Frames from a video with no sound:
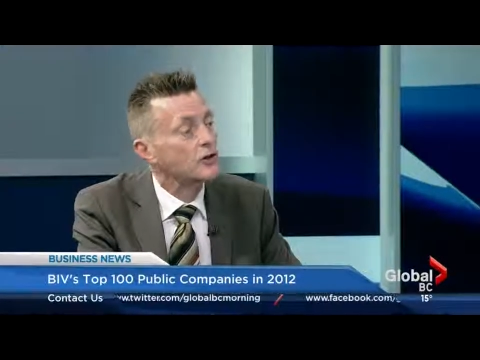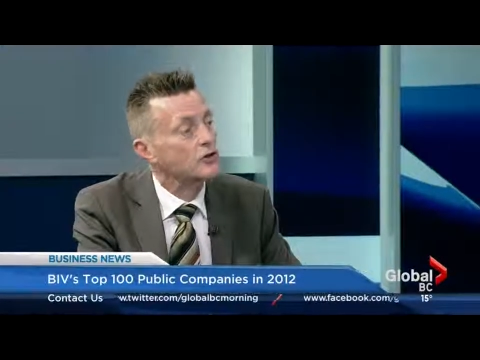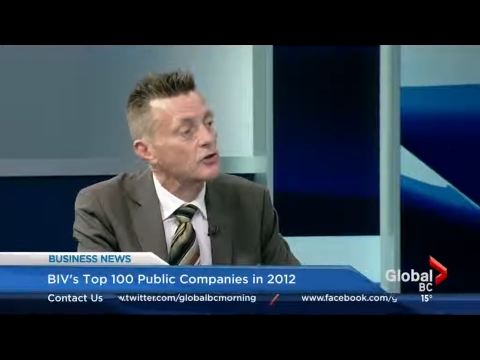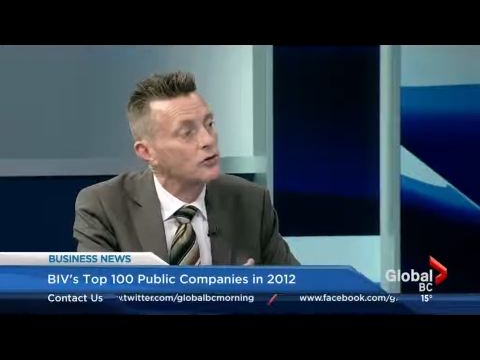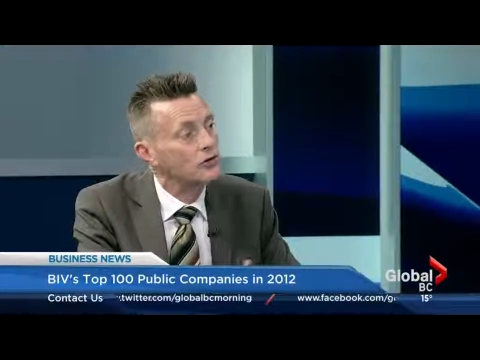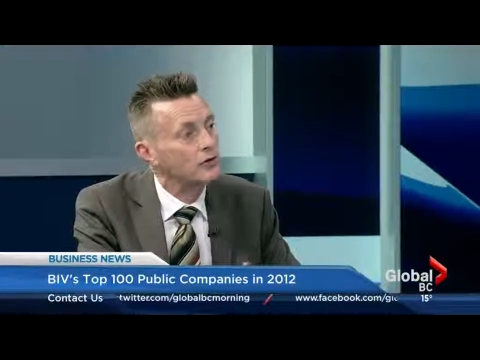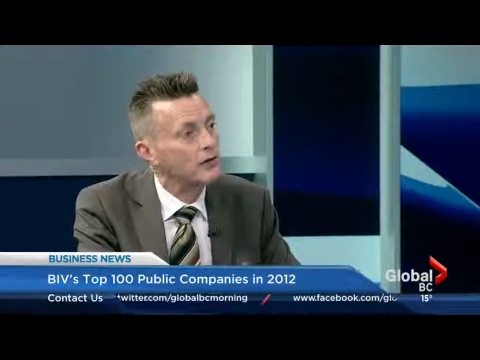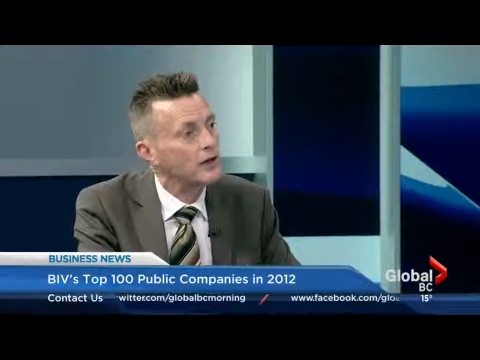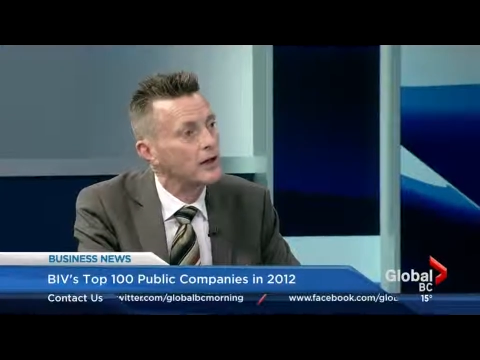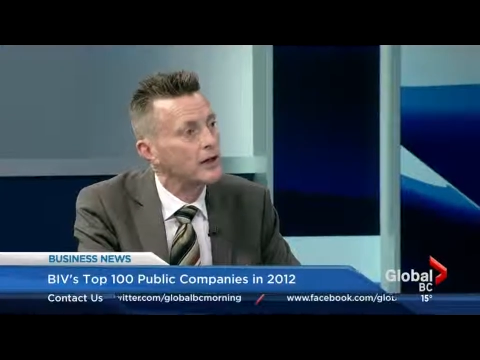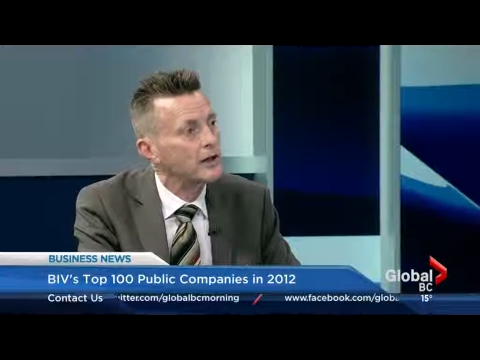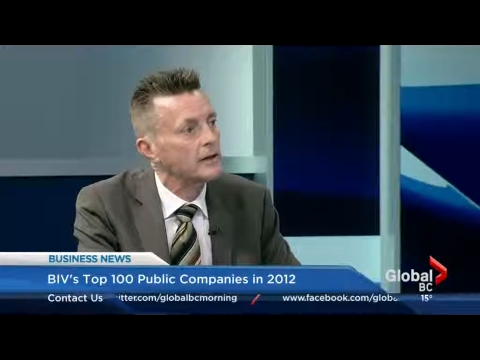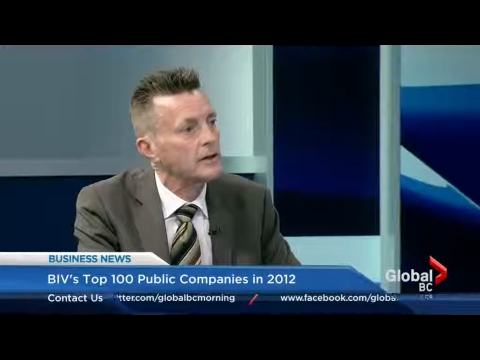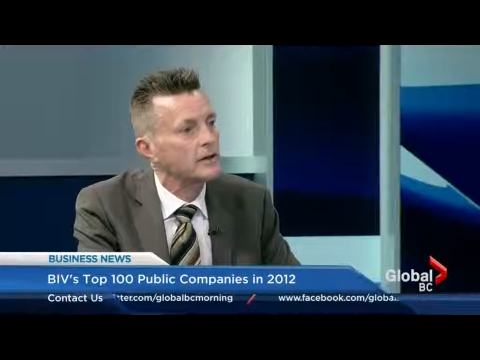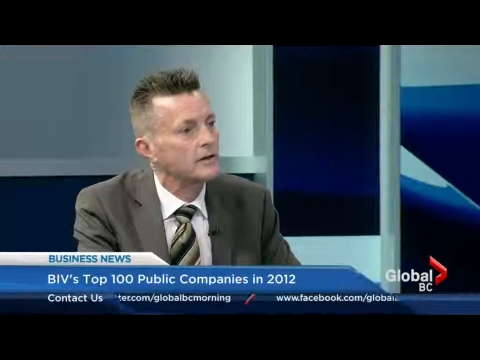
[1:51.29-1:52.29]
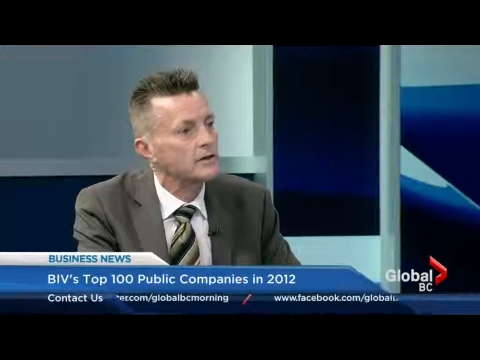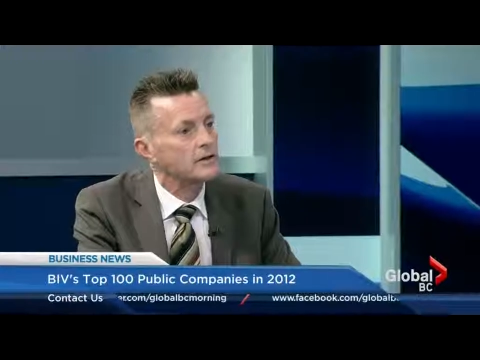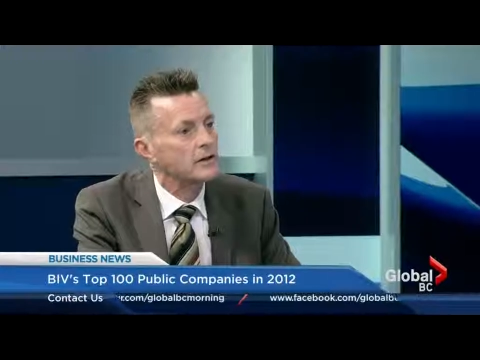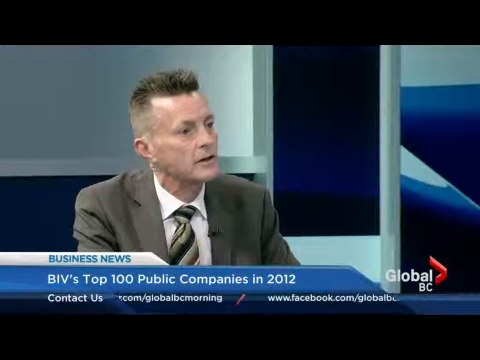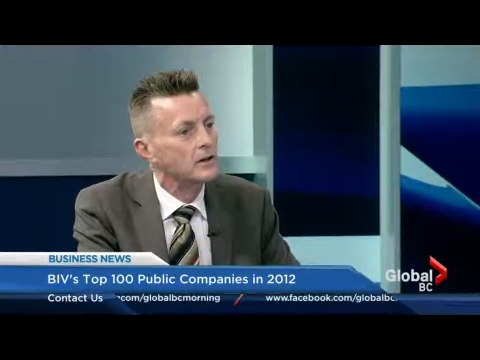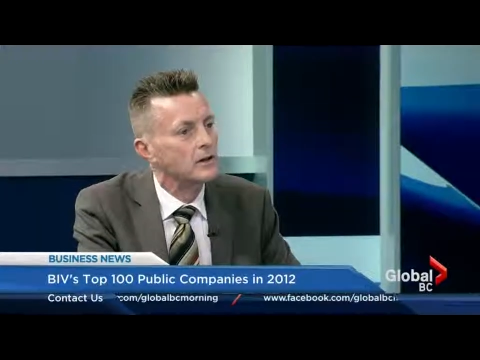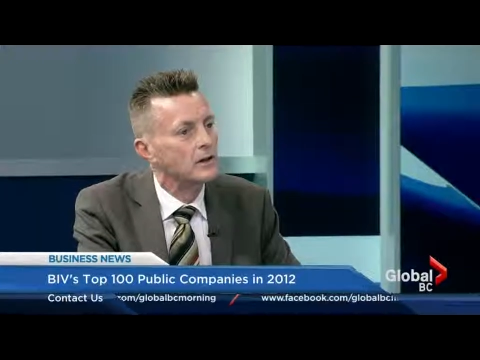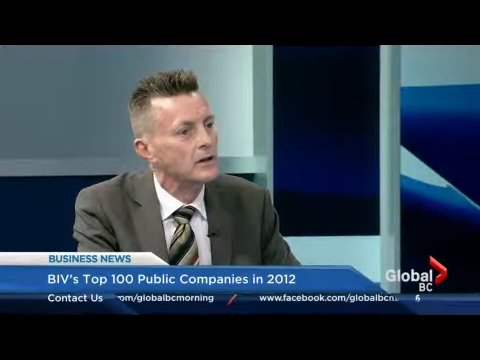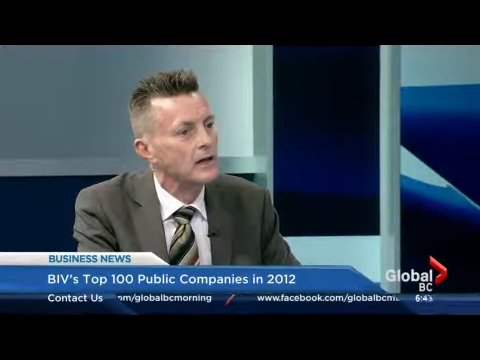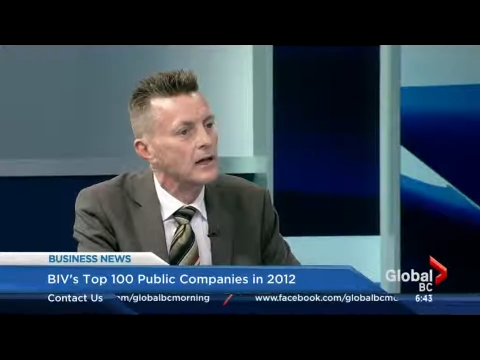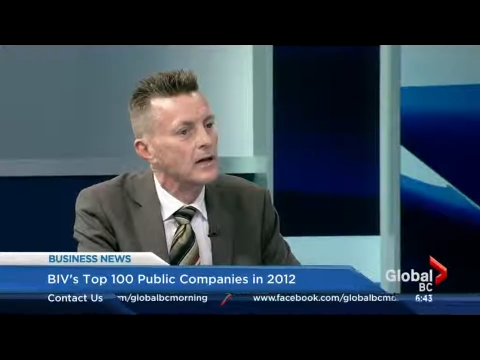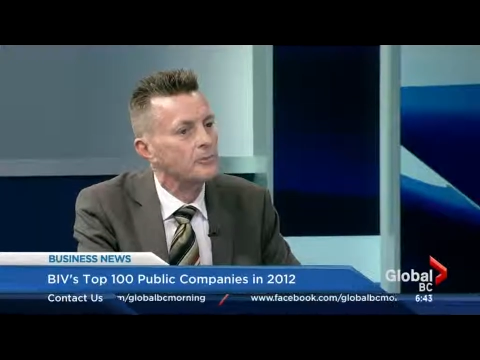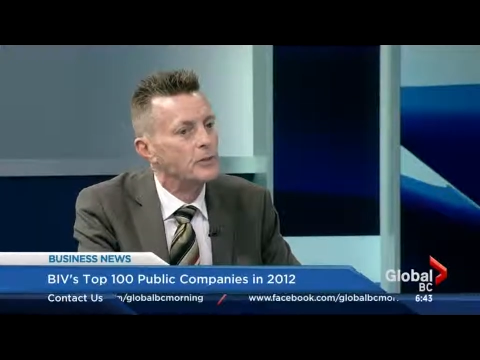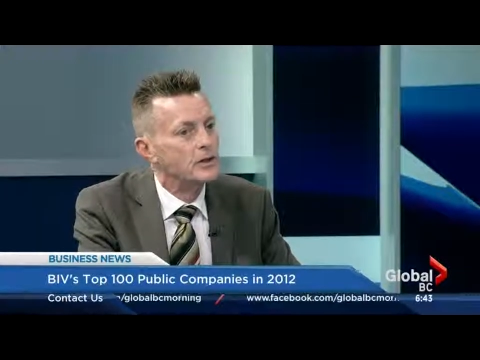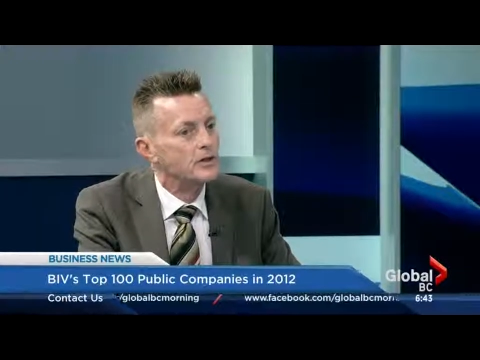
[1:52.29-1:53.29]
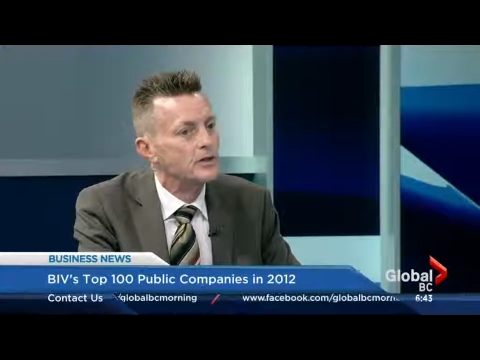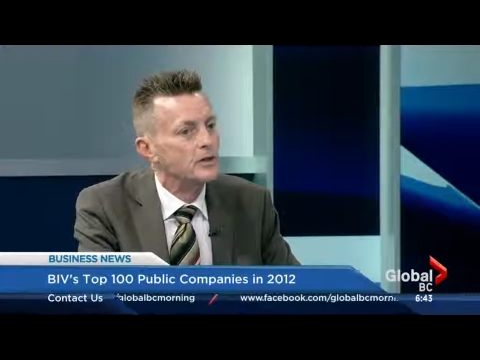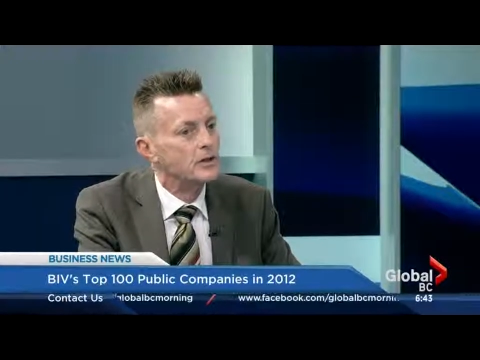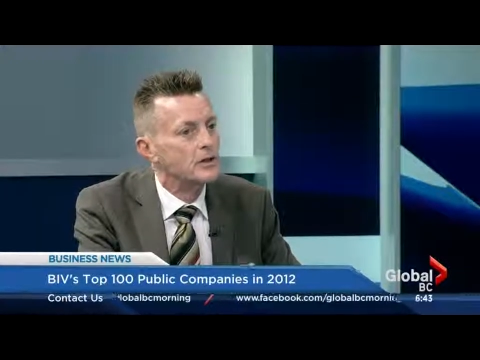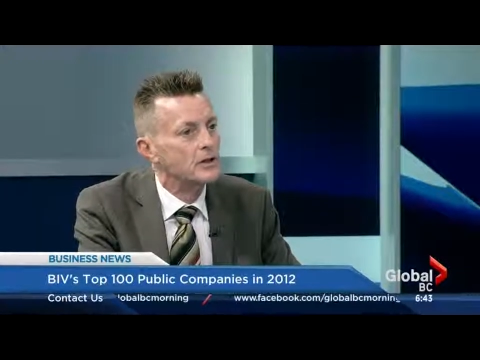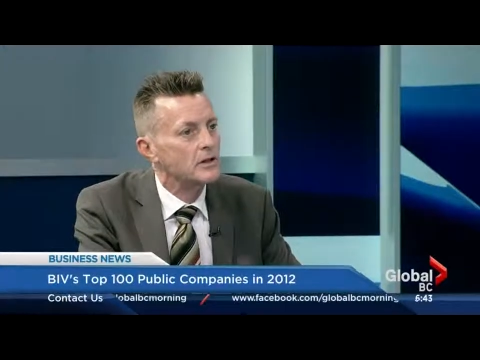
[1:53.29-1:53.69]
It's a good thing that uh, BC